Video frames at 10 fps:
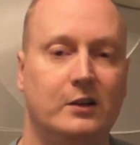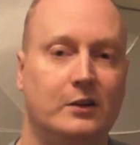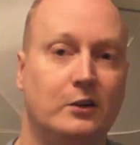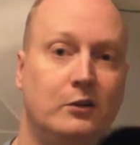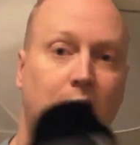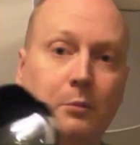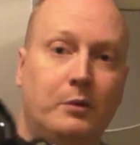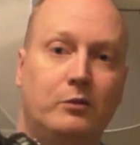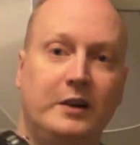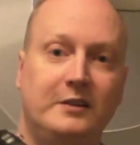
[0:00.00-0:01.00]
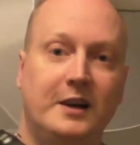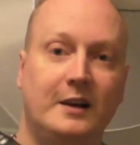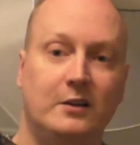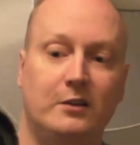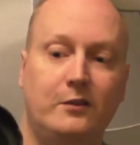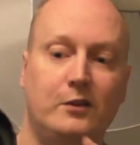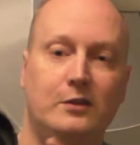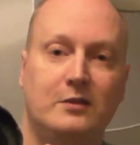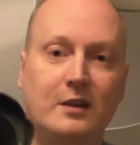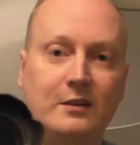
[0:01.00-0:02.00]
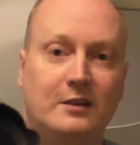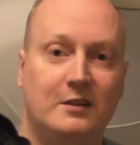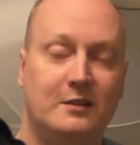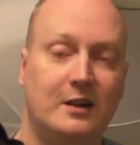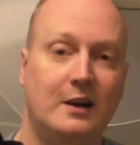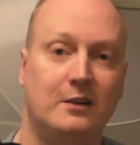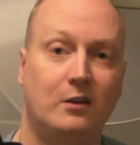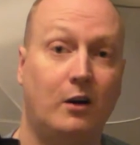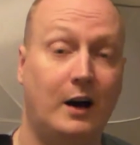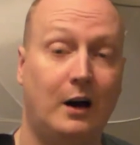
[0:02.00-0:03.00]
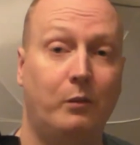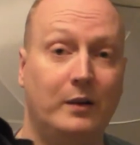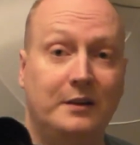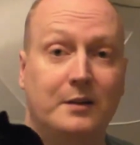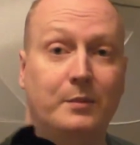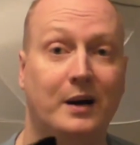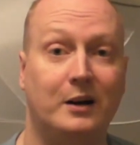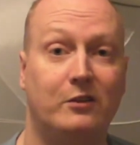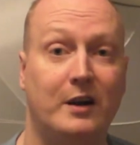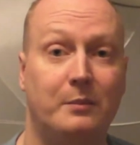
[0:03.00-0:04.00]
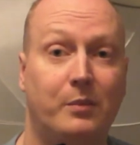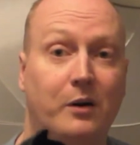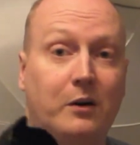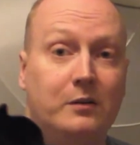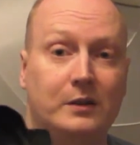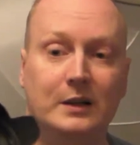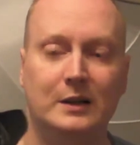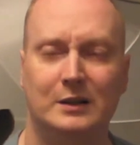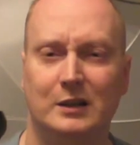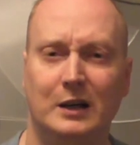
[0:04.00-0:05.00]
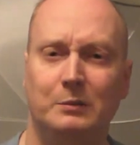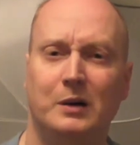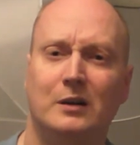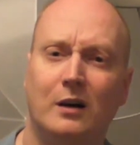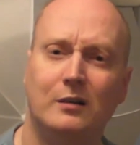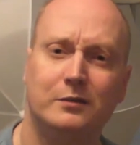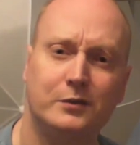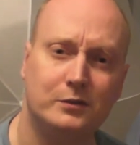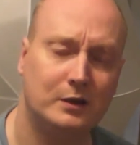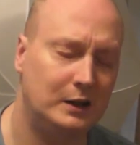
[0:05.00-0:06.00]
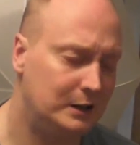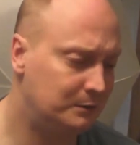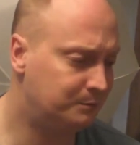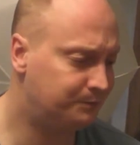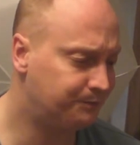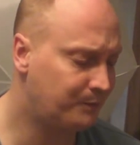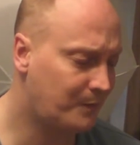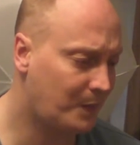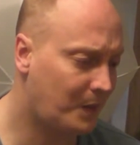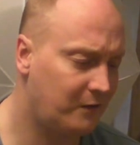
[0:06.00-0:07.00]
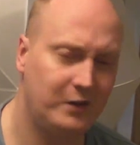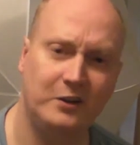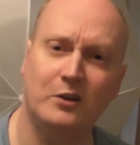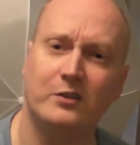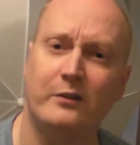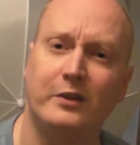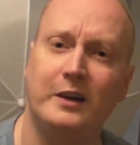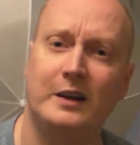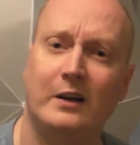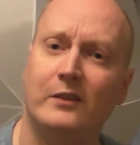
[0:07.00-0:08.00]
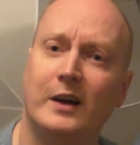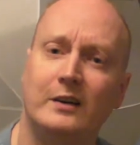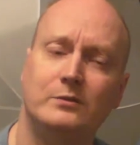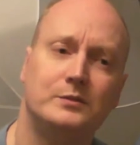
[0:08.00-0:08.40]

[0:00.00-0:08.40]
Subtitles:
the normal retailers if you decide or are willing to buy a grey import. A lot of videos I've seen out there,